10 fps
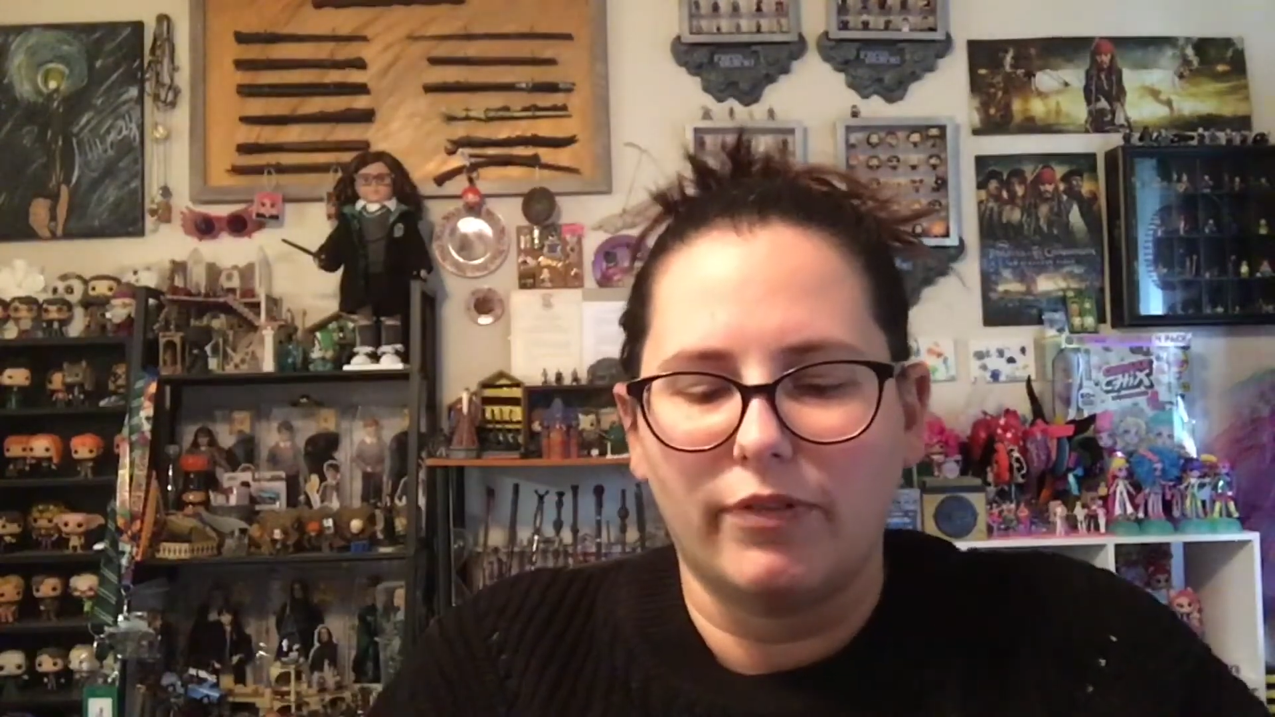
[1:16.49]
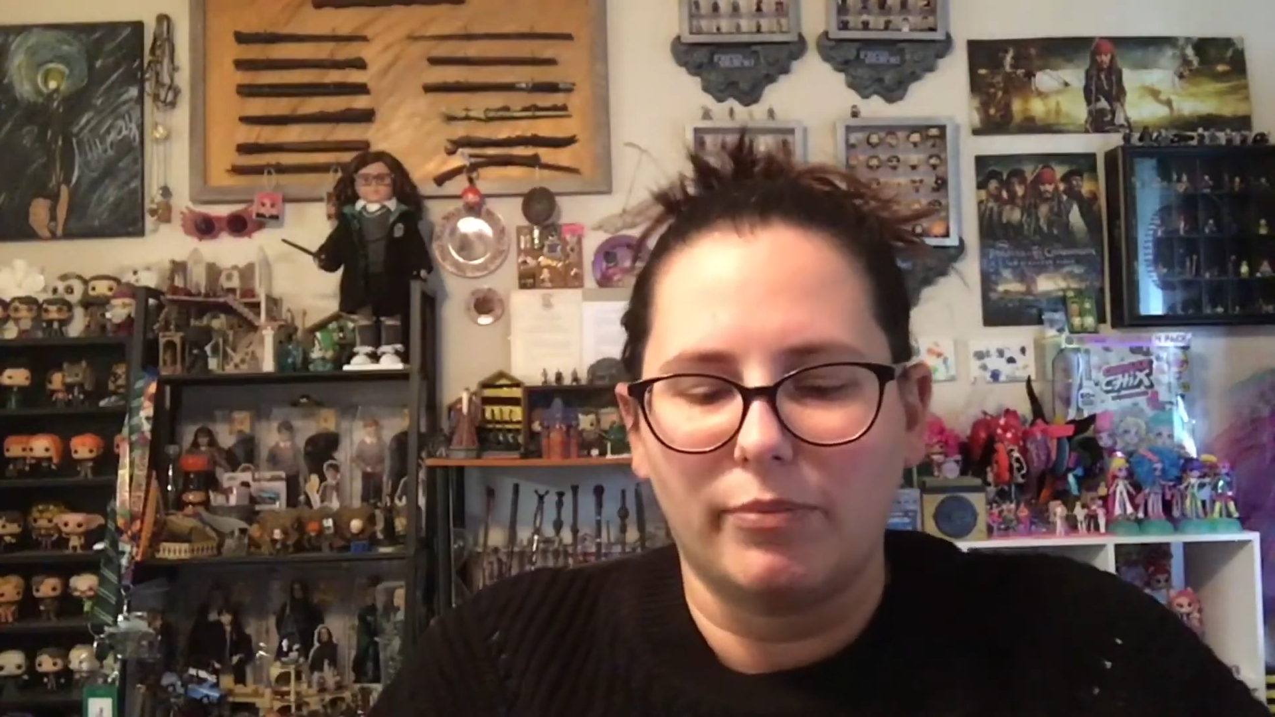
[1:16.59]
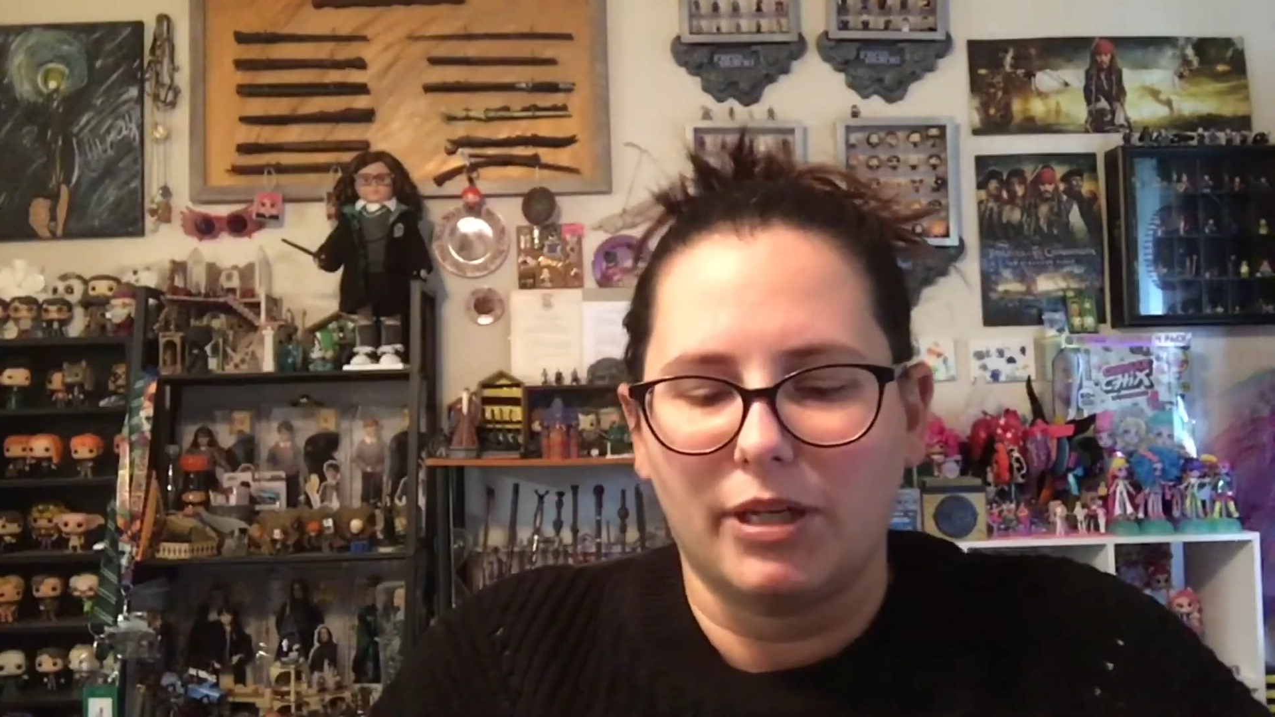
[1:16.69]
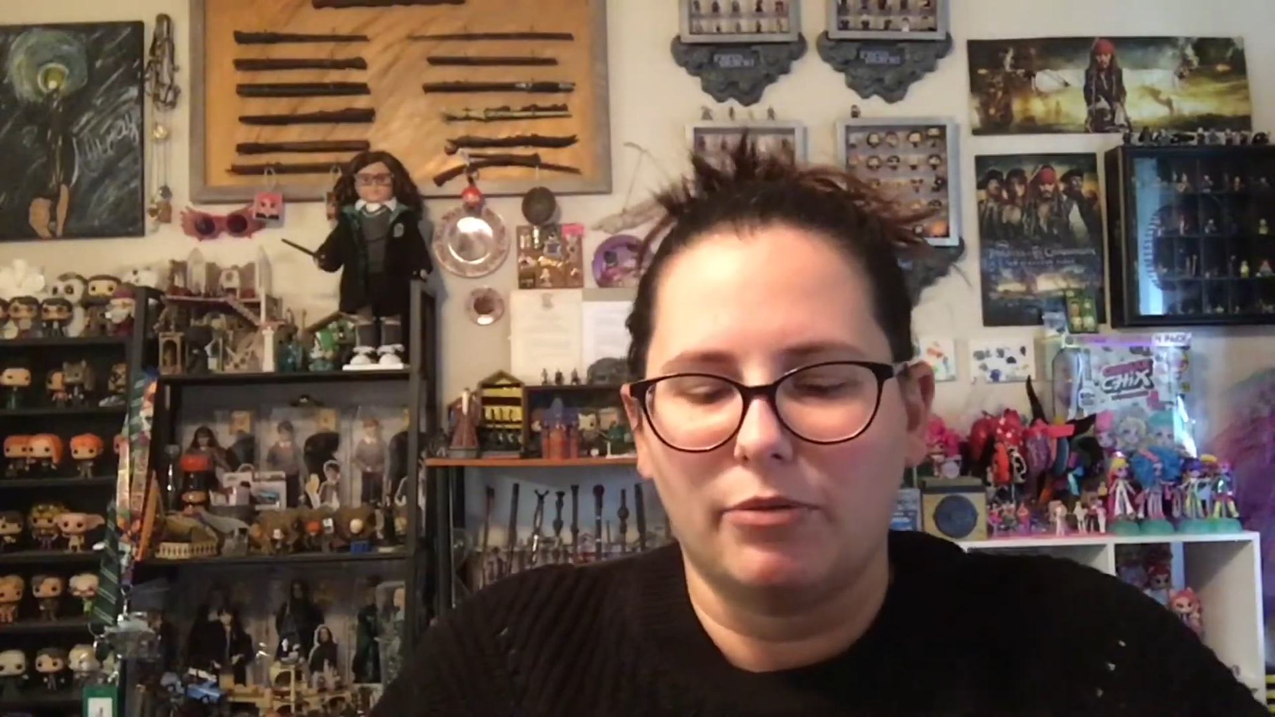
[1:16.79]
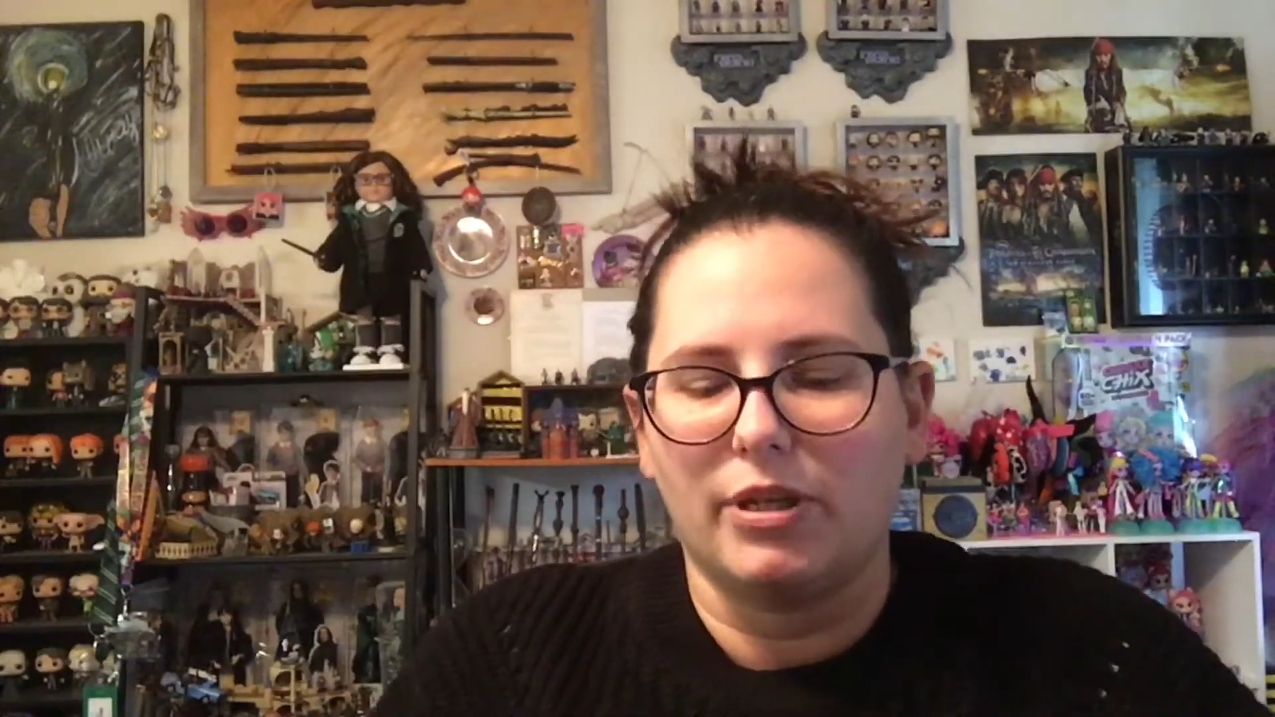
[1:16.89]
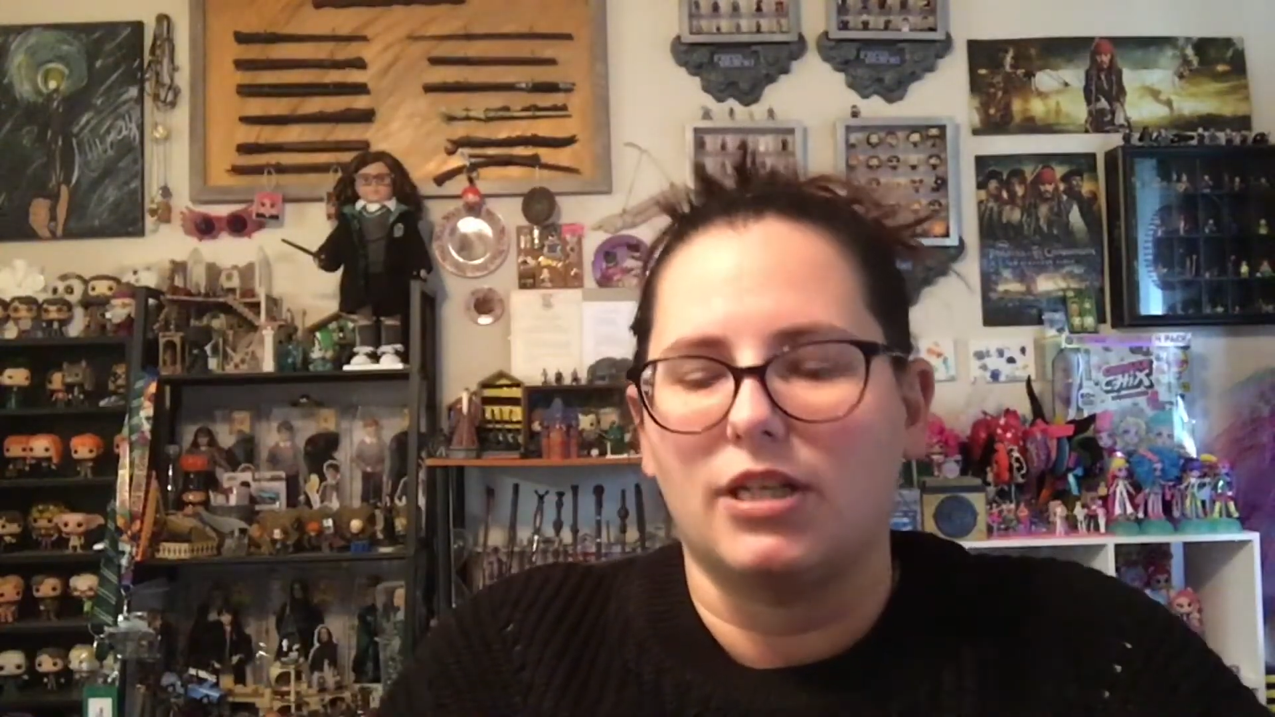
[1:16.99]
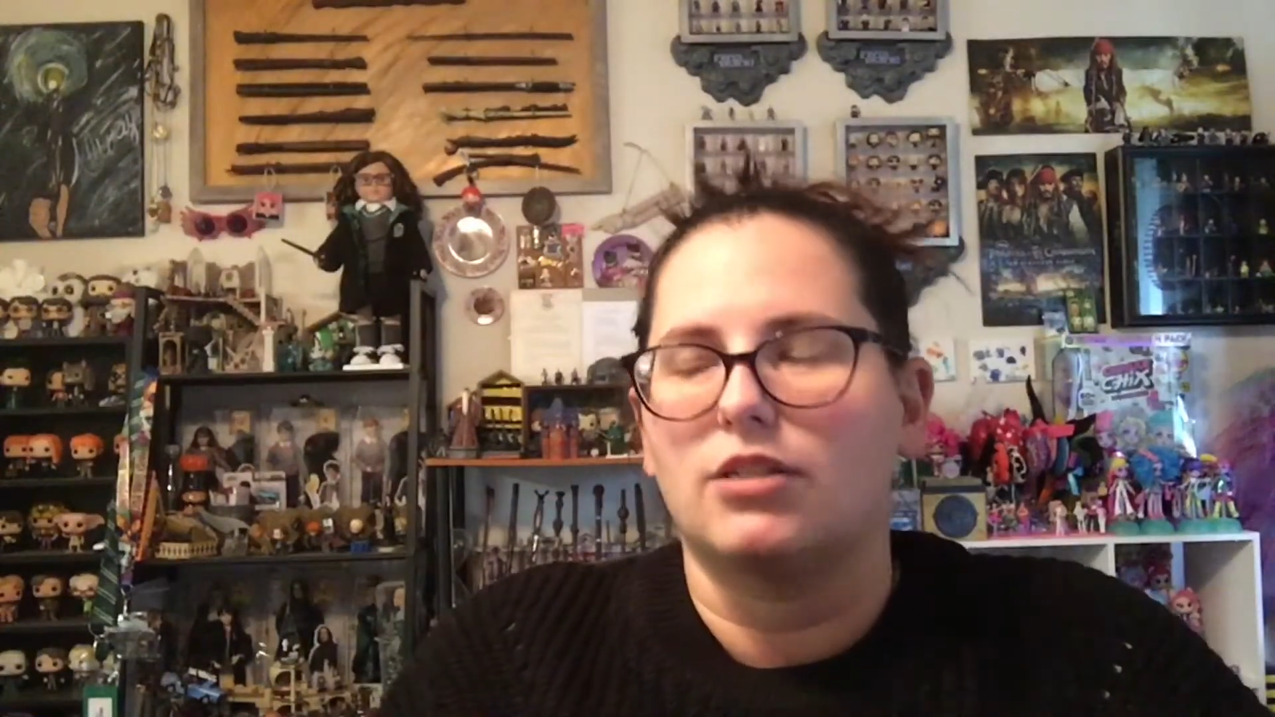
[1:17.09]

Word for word: Mini Whinnies.